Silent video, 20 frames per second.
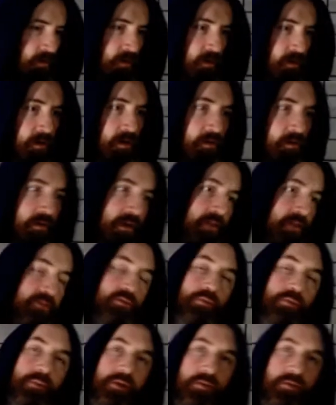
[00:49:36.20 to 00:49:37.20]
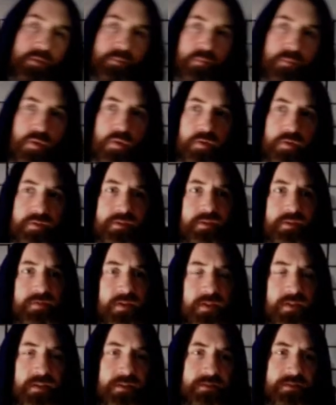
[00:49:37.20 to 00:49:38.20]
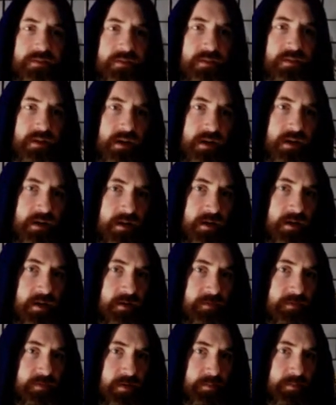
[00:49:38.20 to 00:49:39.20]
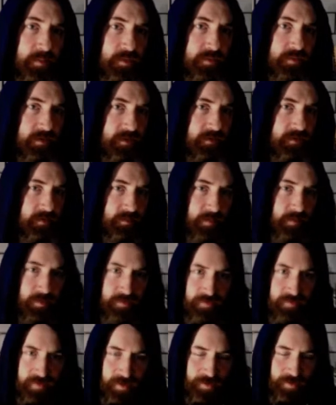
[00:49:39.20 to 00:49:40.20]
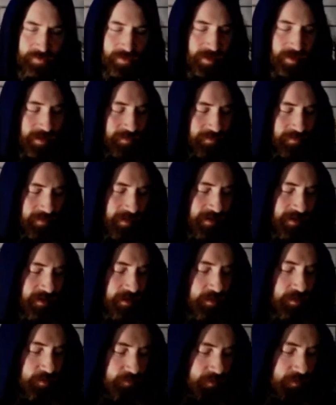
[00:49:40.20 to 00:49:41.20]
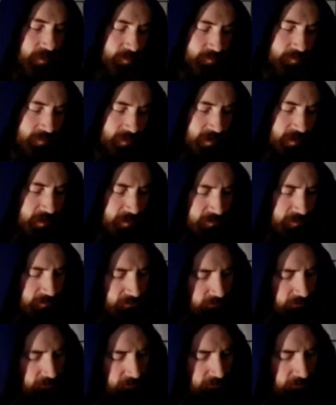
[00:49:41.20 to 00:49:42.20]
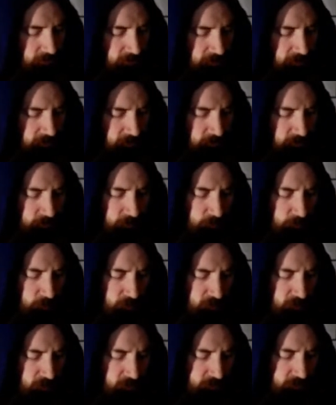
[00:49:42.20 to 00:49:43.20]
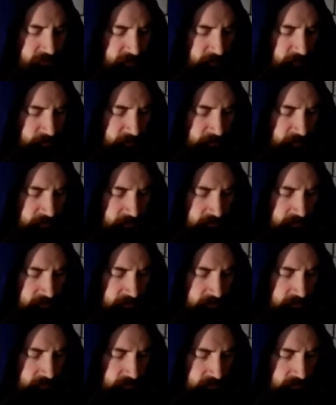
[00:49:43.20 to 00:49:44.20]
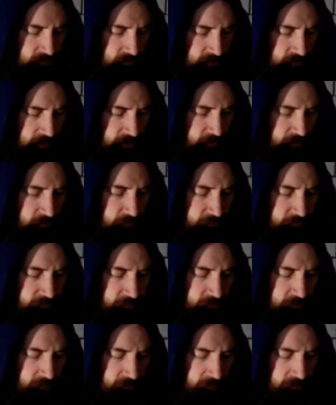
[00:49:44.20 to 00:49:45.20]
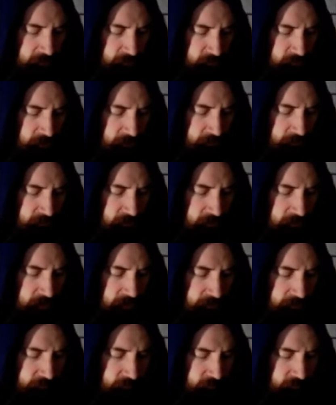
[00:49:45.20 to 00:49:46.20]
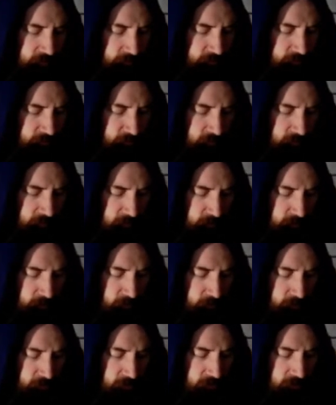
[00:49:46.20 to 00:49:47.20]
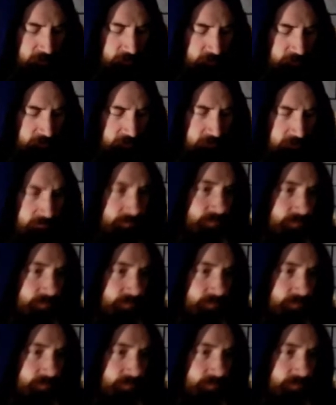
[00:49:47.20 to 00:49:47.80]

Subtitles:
Alrighty, so we'll be doing more stuff like this. I'll have music videos. I'll have other videos that kind of contain a little bit more knowledge to help you get used to and get ready for the live stream, so we know what we're talking about here.